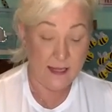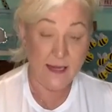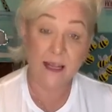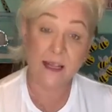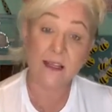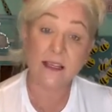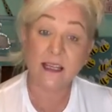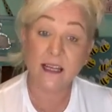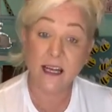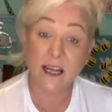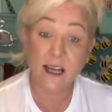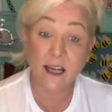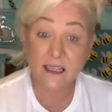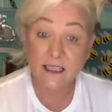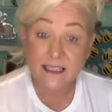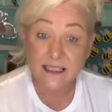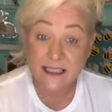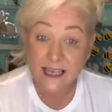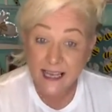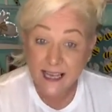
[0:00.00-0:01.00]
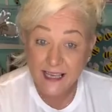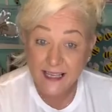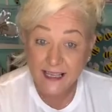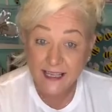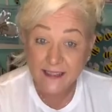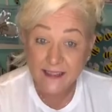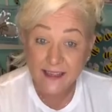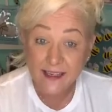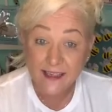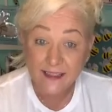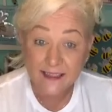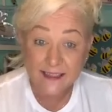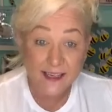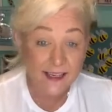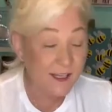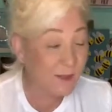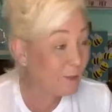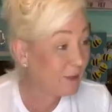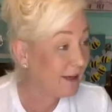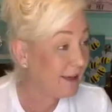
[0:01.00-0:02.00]
any, can I, say anything
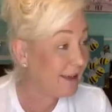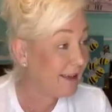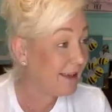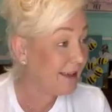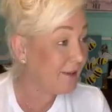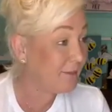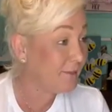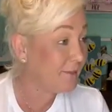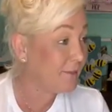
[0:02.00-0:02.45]
to anybody?